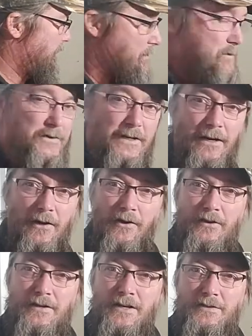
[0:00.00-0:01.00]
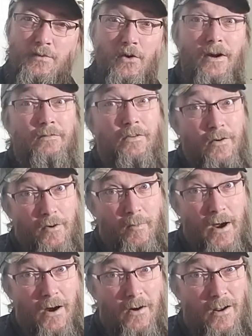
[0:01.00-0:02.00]
I'm going to take a look at this. We're going to have to turn the
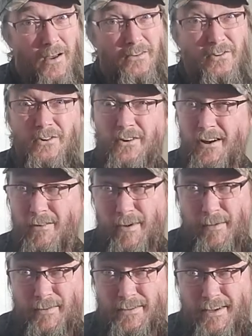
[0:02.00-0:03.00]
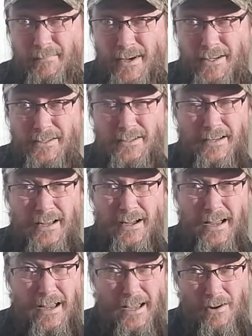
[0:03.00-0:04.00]
power off, so you're not going to be able to see much
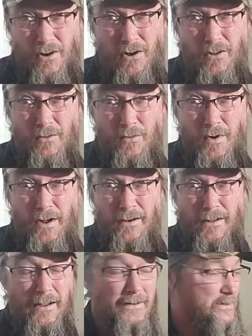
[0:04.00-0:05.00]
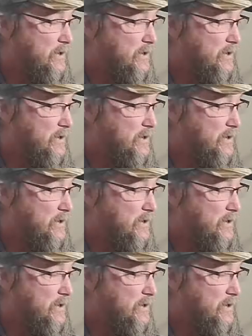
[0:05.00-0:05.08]
at all or whatnot.